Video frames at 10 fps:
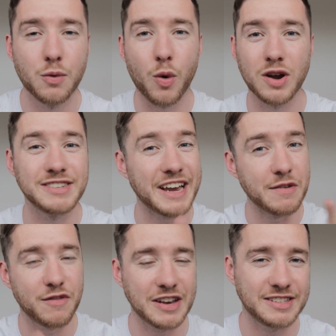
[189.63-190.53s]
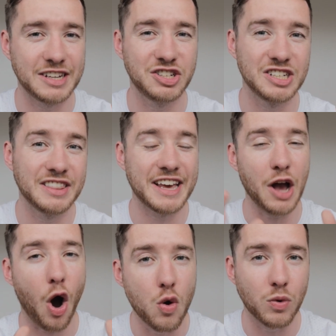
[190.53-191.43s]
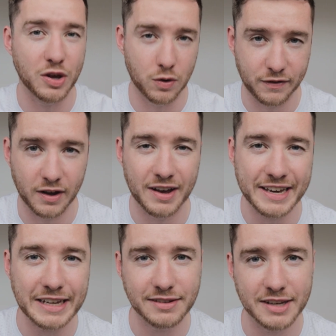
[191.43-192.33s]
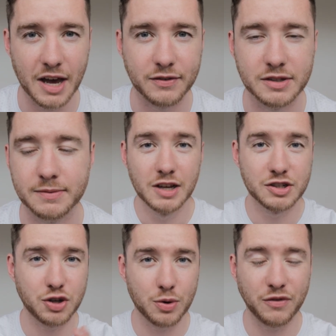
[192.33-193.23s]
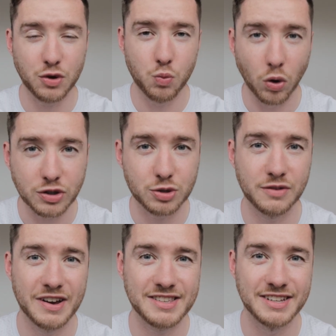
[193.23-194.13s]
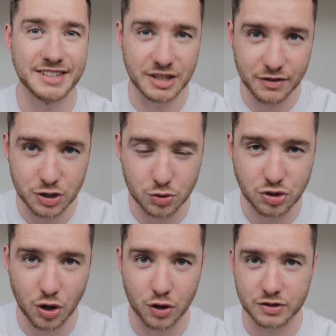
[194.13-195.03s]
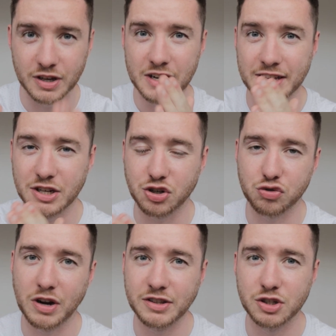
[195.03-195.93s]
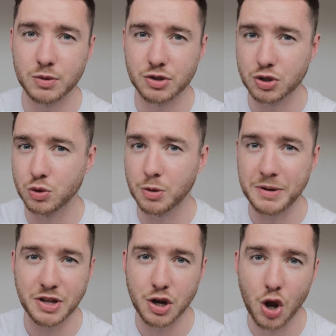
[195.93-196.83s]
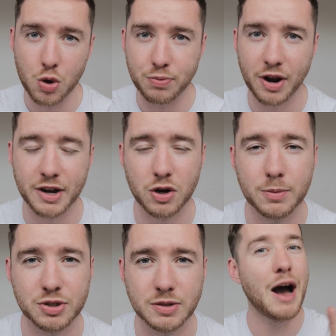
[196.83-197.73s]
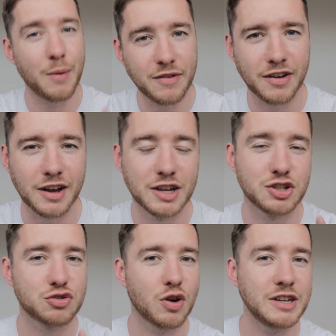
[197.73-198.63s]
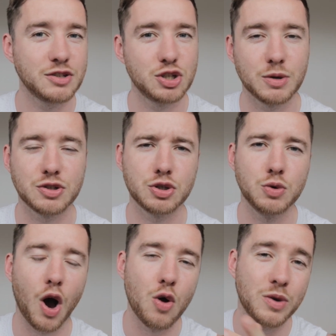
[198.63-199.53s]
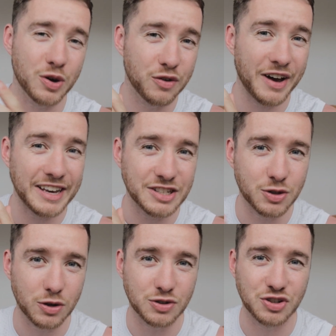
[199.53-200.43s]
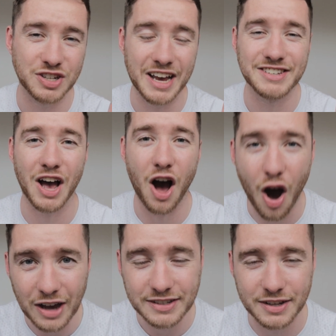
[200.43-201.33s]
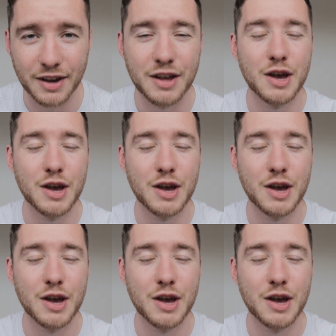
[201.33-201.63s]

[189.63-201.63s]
whereas InvestEngine, they only offer ETFs. So if you want to invest into individual stocks, then Trading212 would be the no-brainer option. However, Trading212 only offer a stocks and shares ISA,